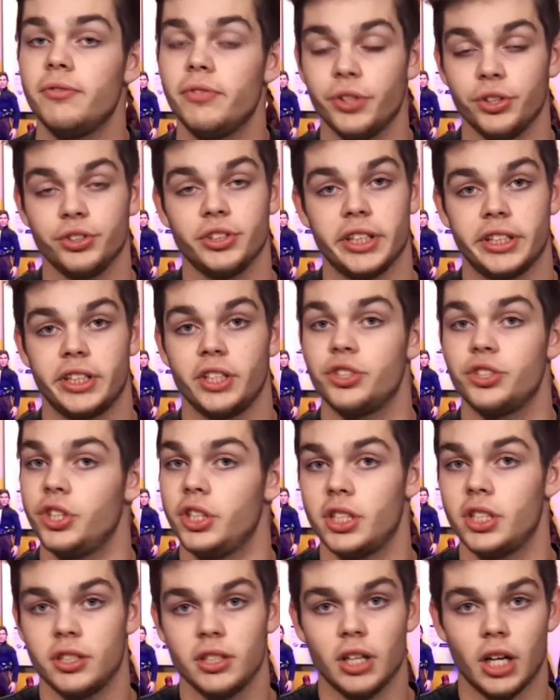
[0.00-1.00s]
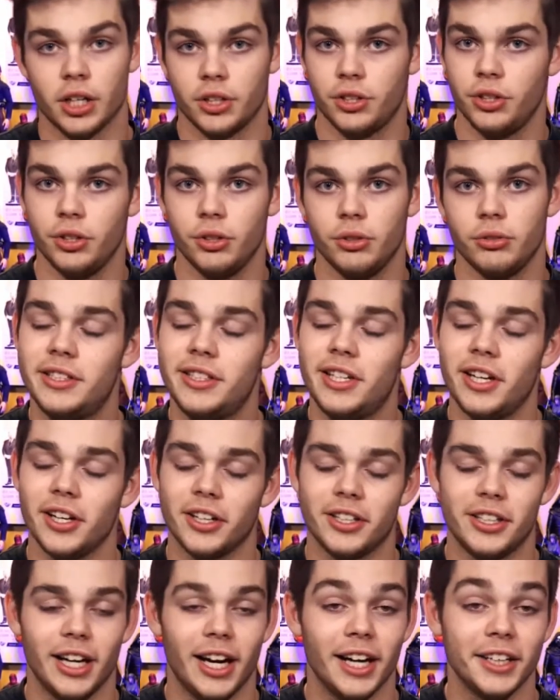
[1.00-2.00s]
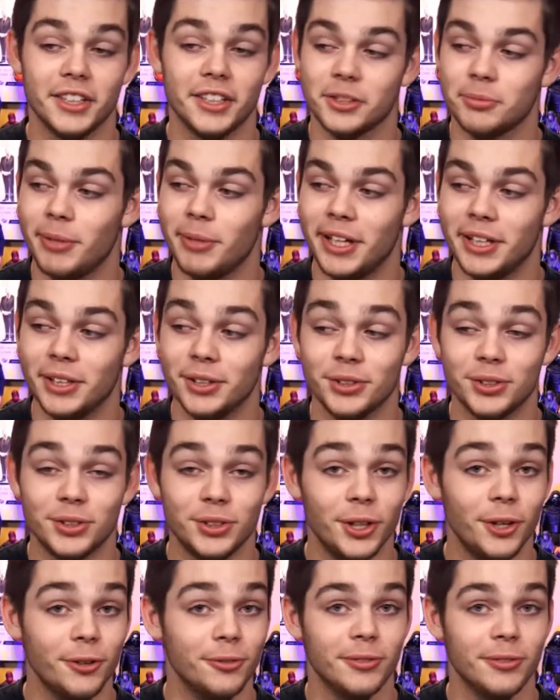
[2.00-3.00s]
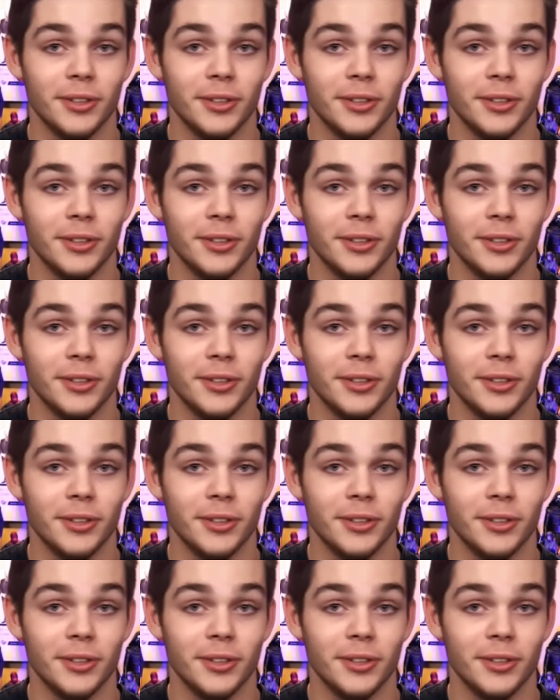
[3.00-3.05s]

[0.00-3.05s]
feels like that she can talk to. Dear God, this man is so